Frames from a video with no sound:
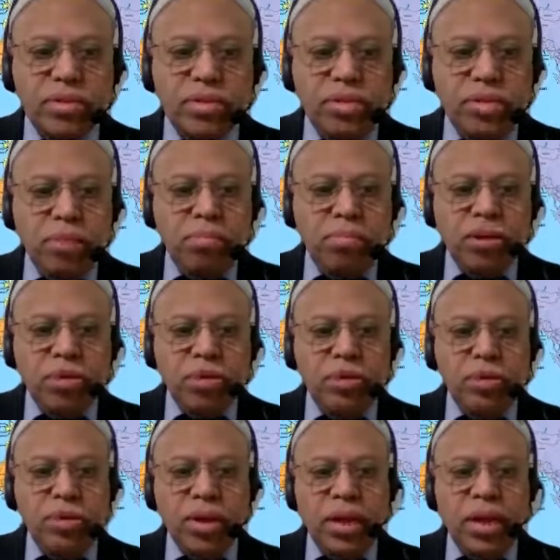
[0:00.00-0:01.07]
Number
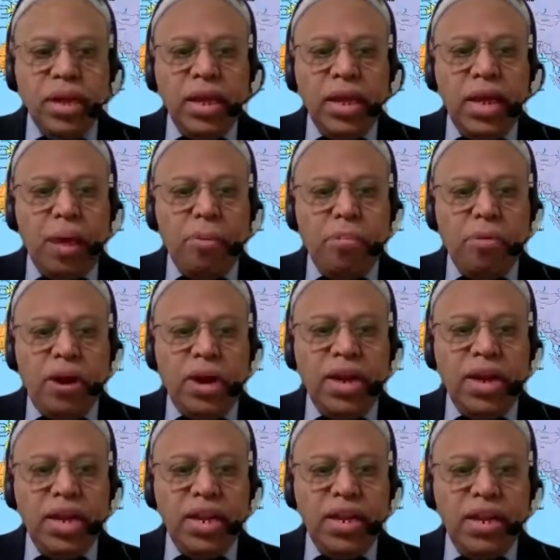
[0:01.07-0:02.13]
two,
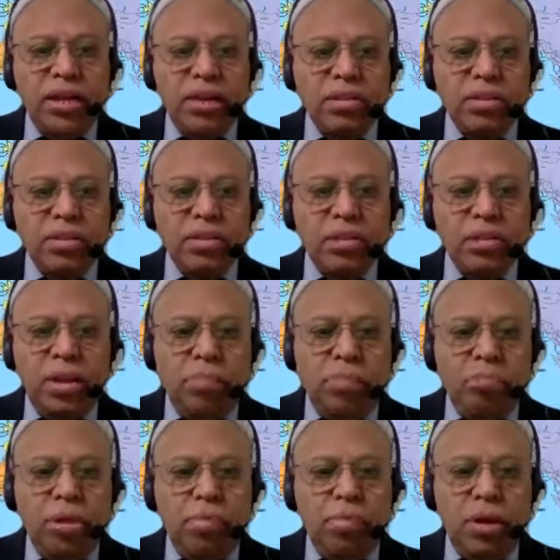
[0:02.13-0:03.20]
appointing leaders.
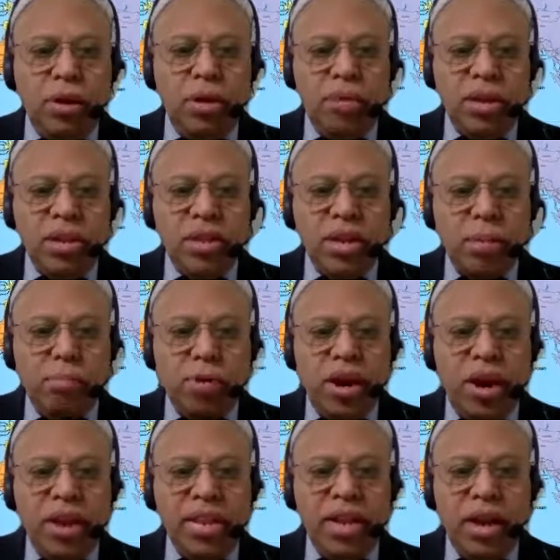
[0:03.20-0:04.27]
People must
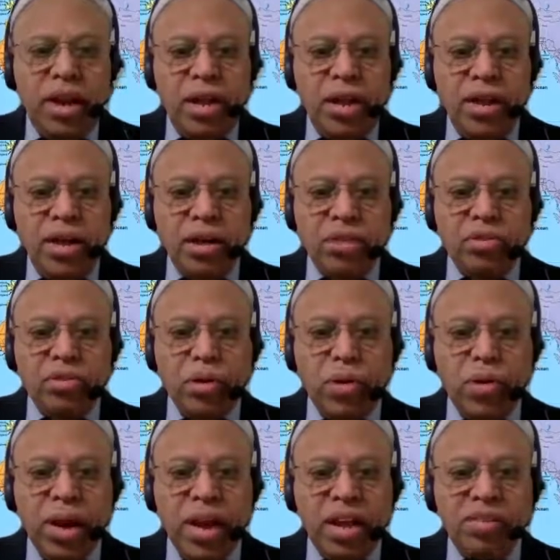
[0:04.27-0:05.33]
appoint their leaders
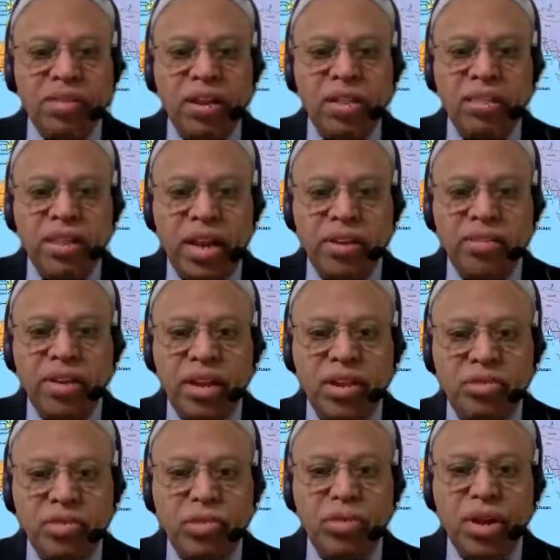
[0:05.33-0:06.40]
through election, selection,
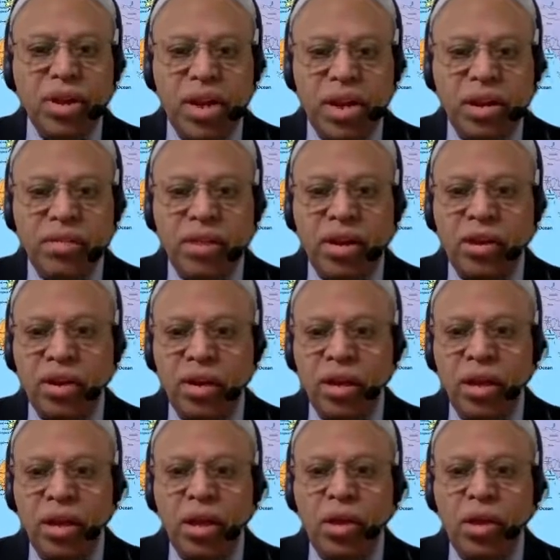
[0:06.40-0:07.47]
shura,
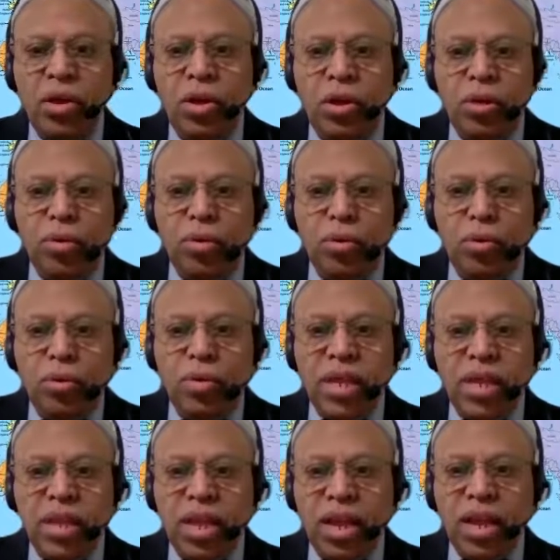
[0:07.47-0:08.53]
etc., who
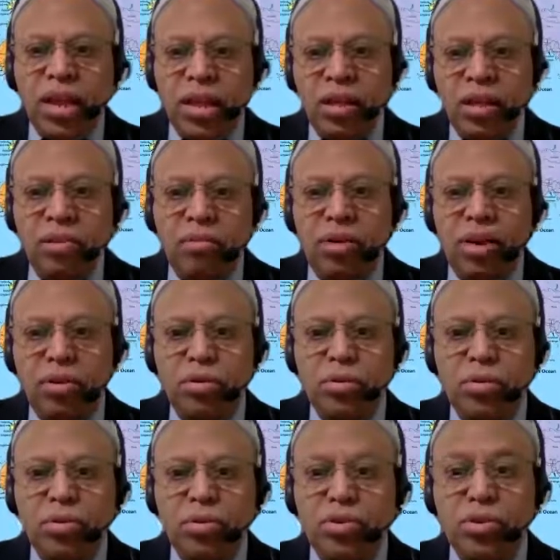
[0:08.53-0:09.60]
they think will
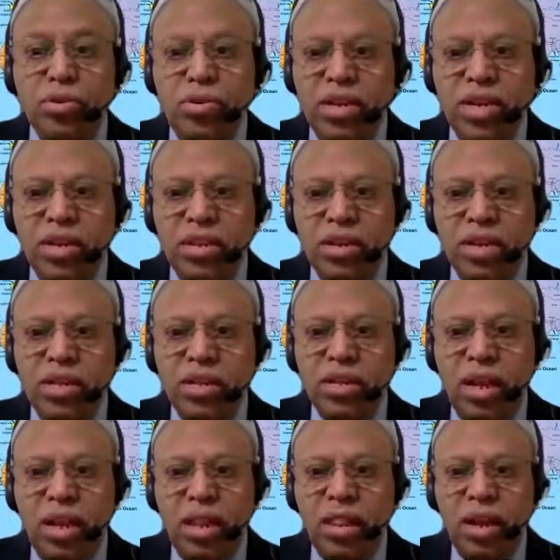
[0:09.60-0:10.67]
do true justice
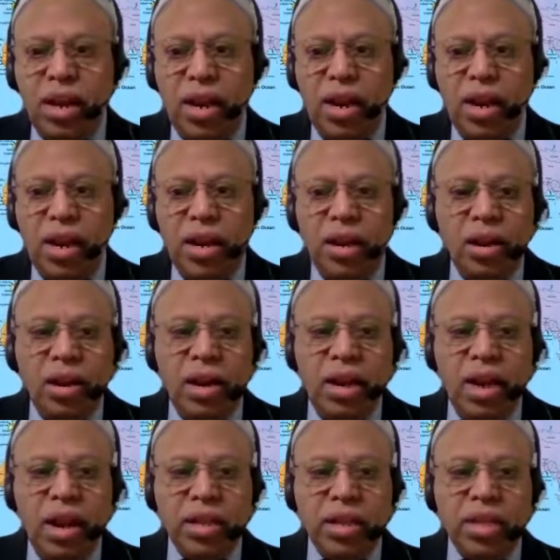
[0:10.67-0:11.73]
in the land.
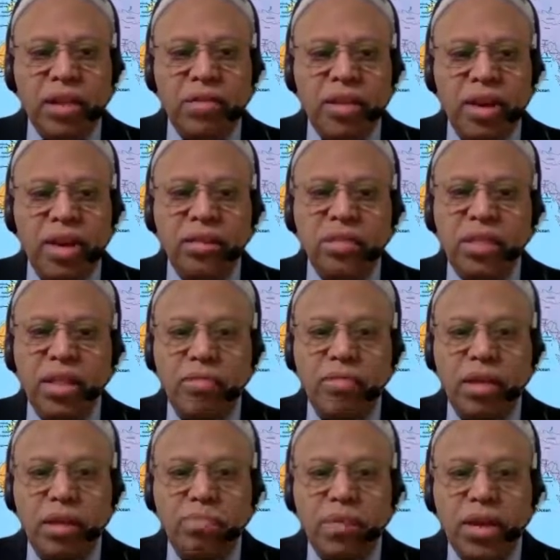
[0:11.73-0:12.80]
Otherwise, they
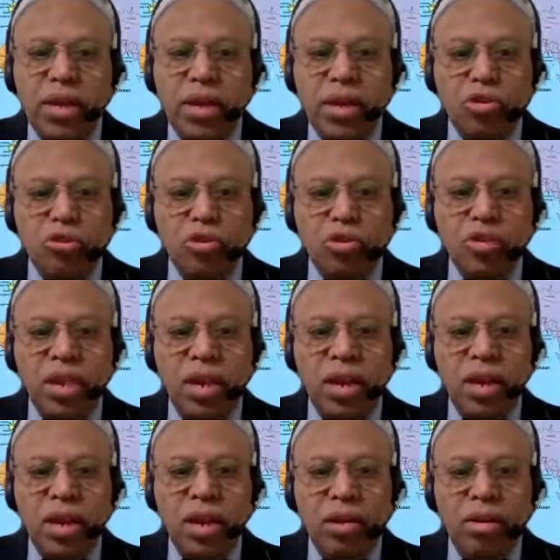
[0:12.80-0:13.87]
will be
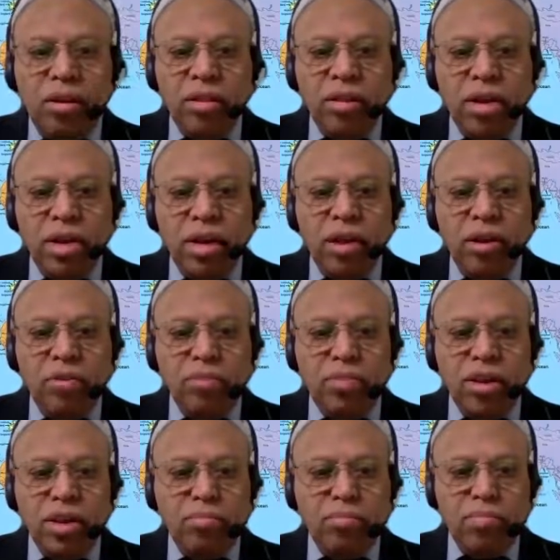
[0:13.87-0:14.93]
questioned on the day of
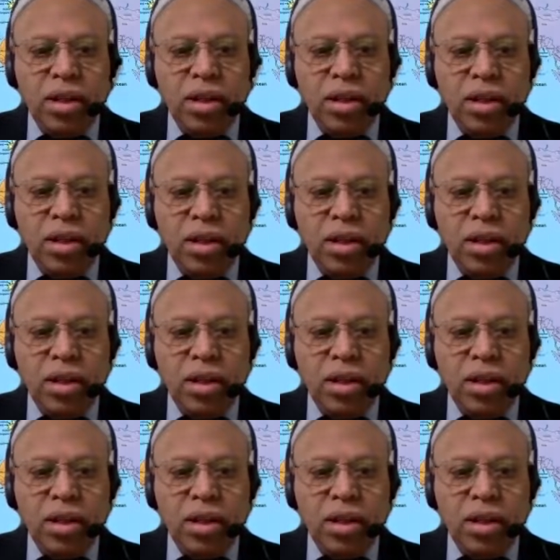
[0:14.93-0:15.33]
judgment.